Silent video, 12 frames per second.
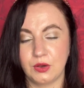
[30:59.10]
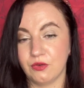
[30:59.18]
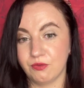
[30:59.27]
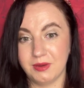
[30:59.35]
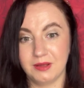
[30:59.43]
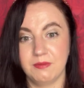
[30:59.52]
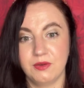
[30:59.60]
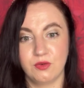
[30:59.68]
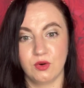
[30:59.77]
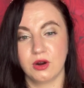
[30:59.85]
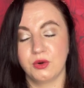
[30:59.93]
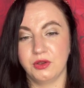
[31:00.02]
Who you've been
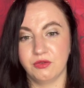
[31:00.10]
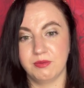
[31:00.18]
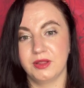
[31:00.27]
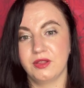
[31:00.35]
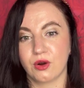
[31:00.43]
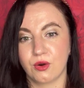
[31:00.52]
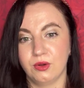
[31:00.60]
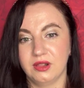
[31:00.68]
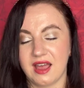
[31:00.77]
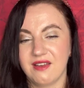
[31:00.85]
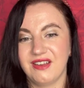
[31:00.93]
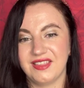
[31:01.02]
before, who you've been your
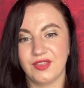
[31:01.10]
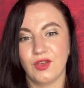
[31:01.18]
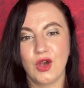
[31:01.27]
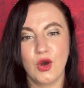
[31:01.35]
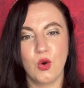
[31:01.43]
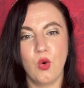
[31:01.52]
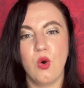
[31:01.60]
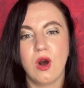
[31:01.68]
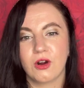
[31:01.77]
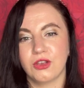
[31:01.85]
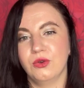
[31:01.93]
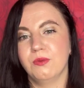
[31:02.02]
whole life, and then who
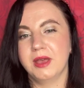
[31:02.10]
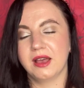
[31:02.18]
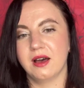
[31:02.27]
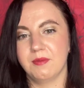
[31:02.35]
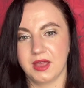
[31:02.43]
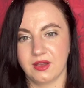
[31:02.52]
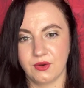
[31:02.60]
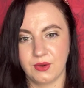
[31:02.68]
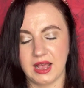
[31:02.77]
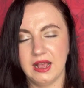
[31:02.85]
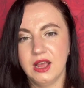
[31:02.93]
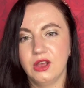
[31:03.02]
are you becoming?
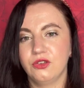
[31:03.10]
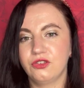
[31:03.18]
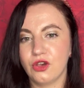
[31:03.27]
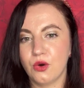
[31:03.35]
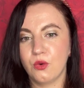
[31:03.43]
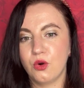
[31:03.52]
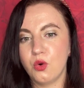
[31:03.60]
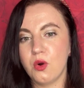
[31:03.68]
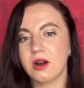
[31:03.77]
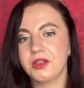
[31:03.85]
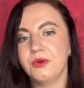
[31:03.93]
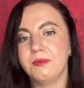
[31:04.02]
Okay, so
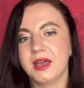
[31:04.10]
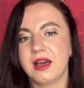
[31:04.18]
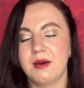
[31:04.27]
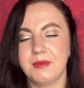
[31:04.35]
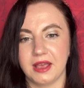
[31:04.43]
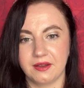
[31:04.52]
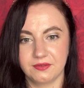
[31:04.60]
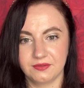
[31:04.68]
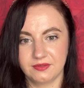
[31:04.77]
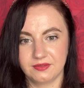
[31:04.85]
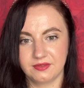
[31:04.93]
who are you becoming?